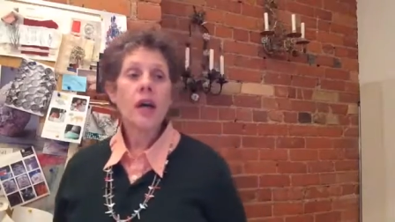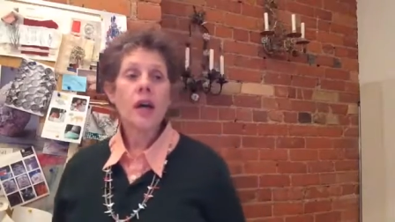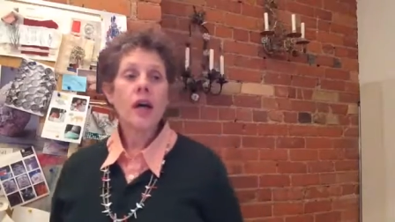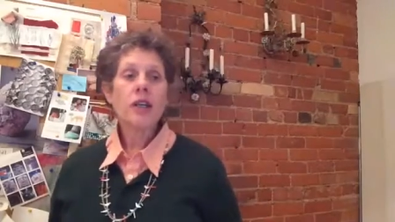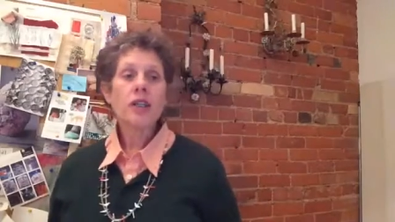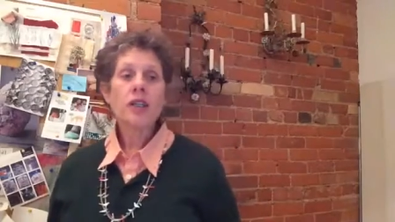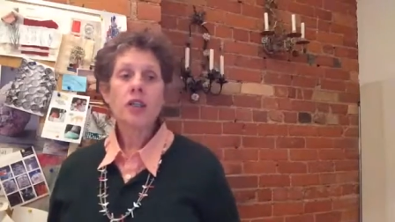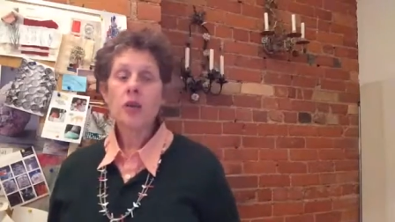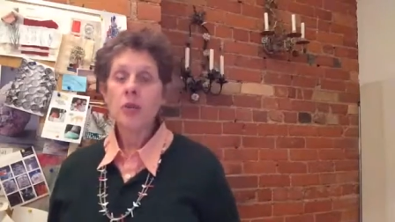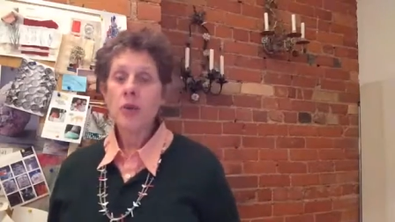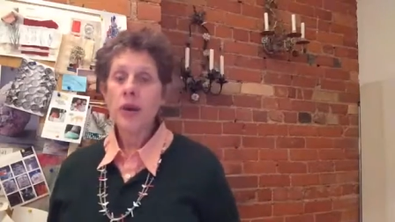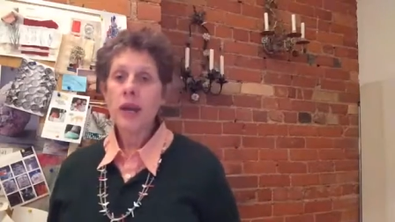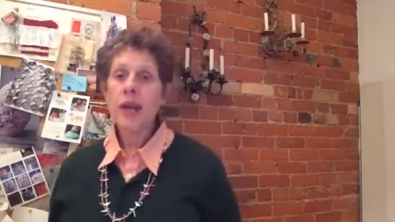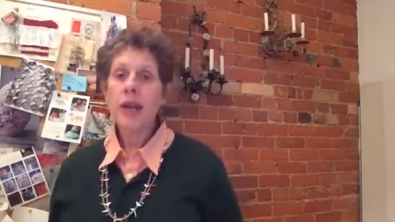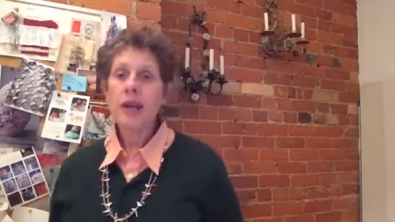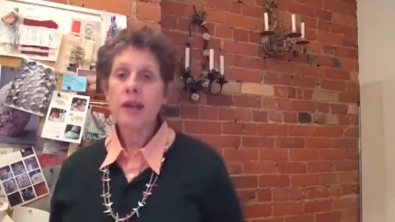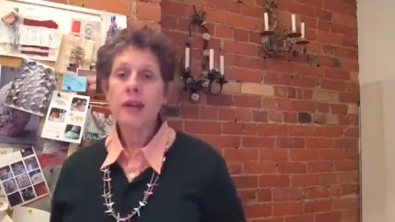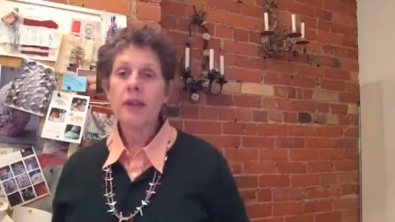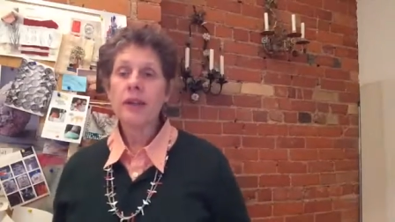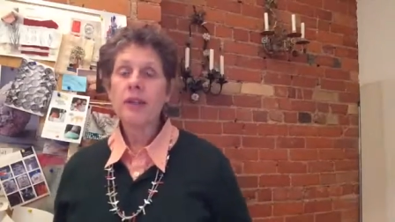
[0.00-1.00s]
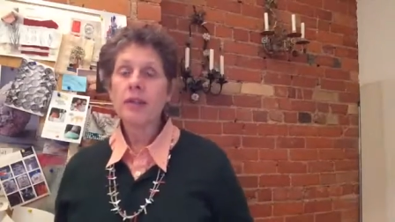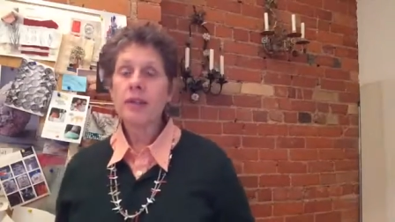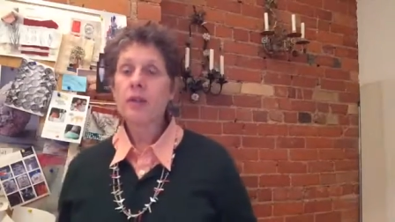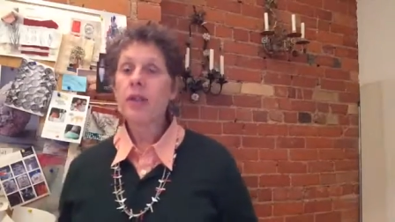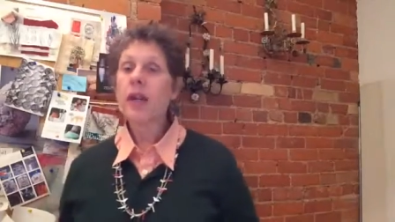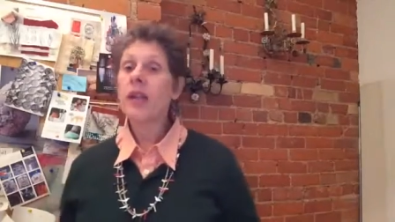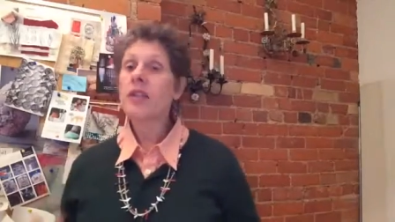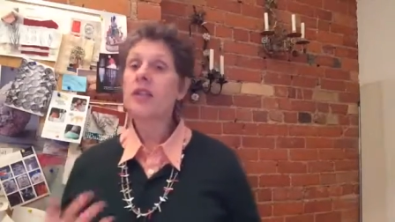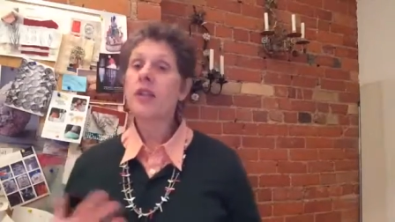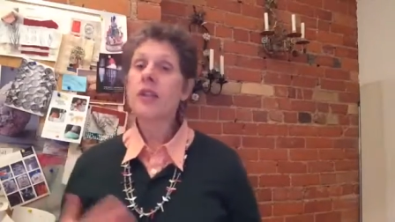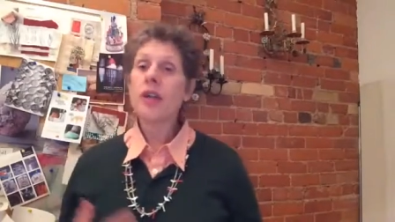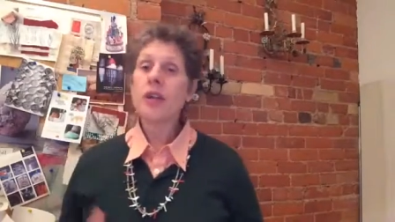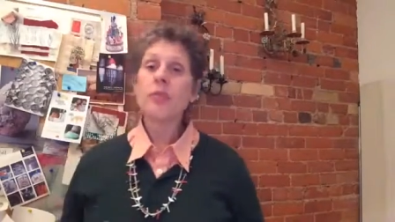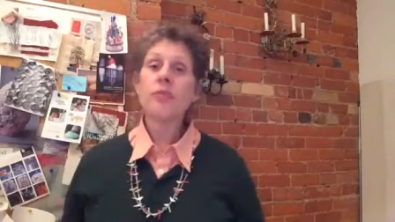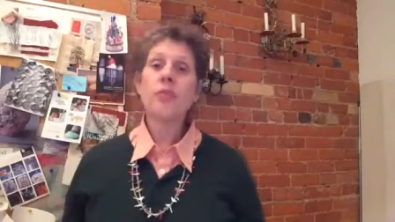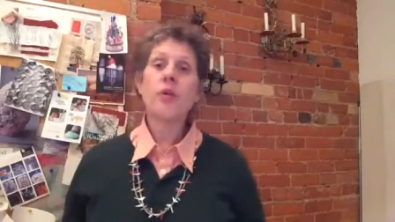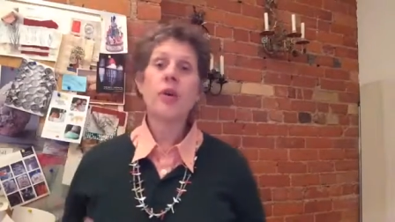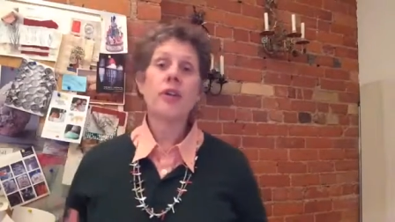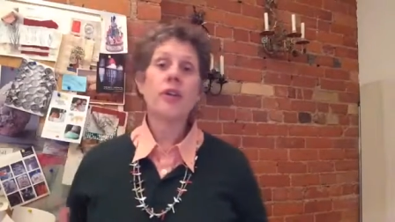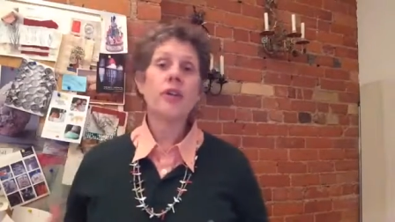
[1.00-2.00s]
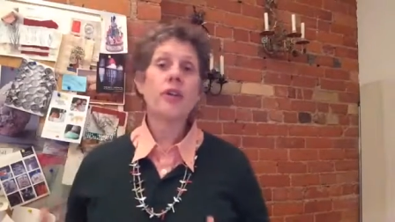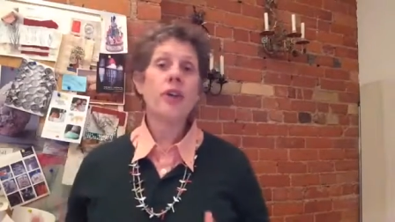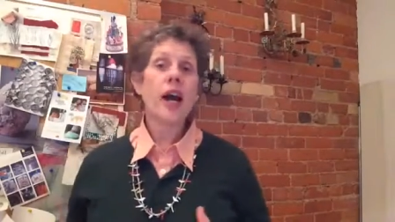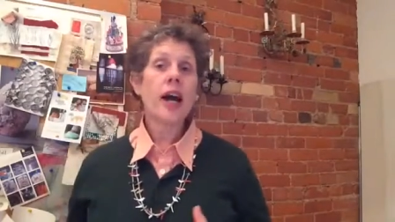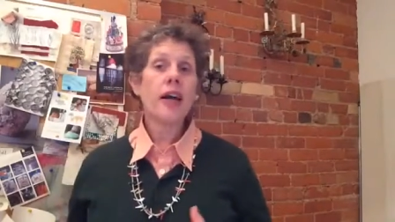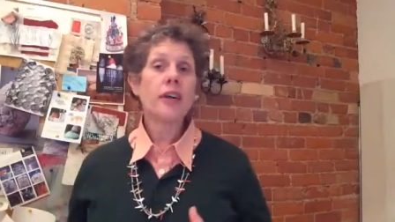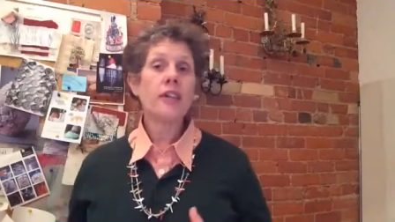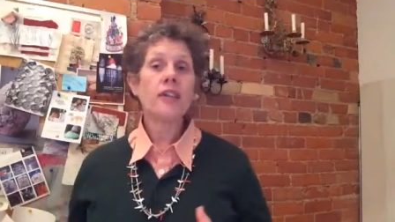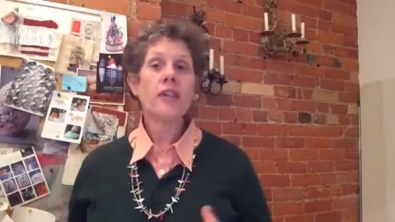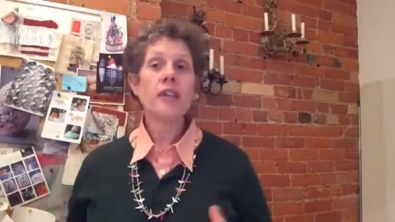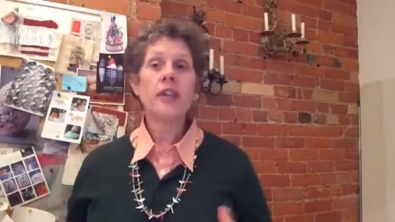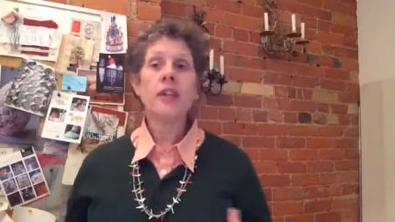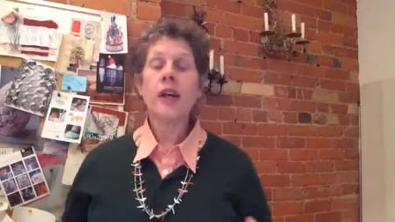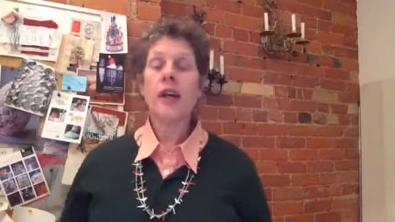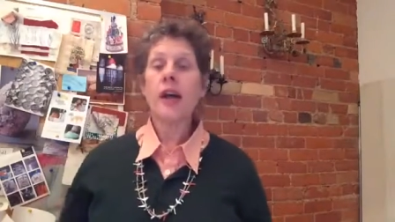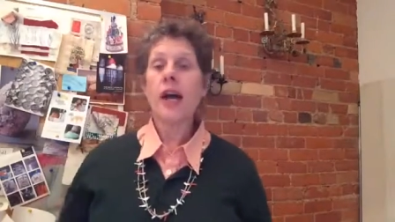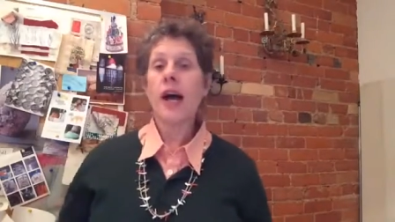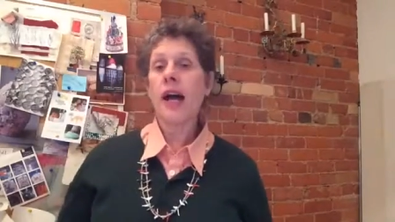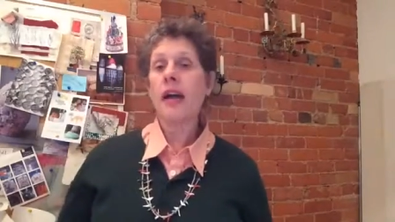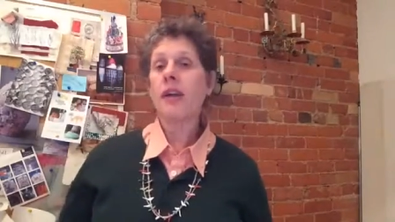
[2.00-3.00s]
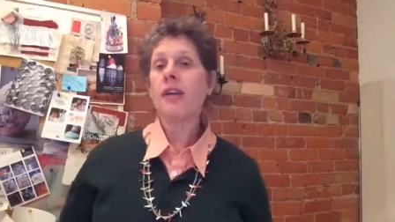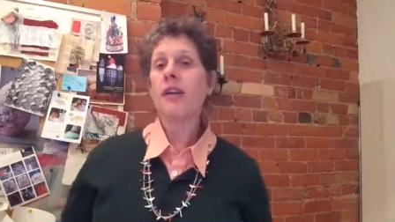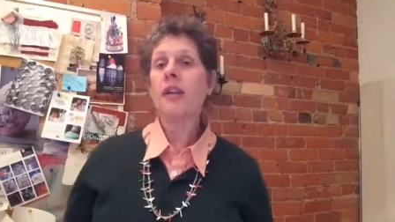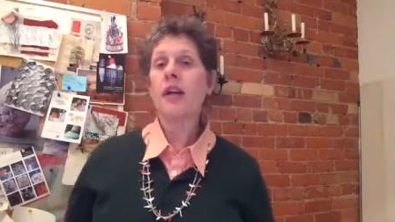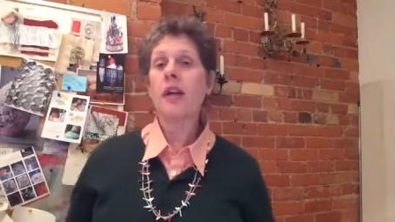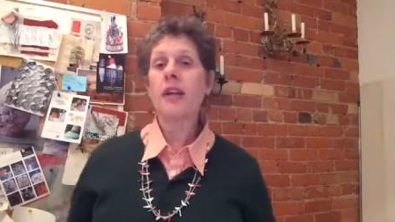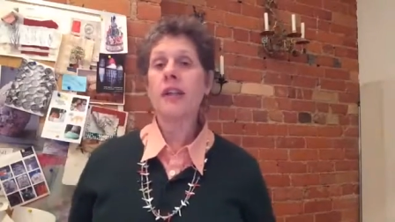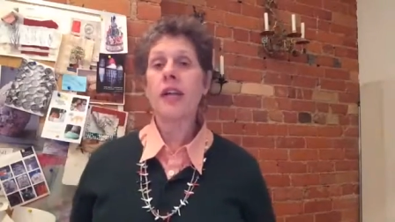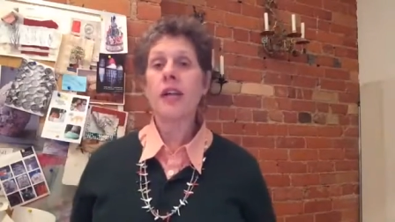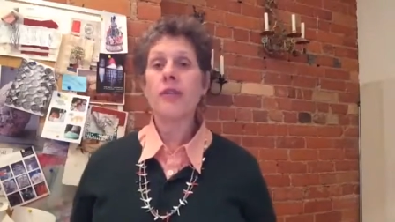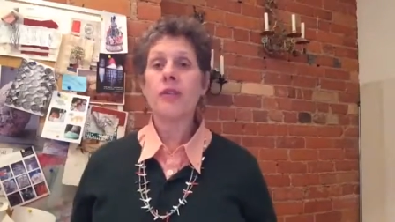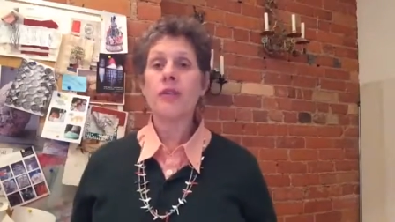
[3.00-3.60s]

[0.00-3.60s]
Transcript: terrain. So that's another point, your acid alkaline level.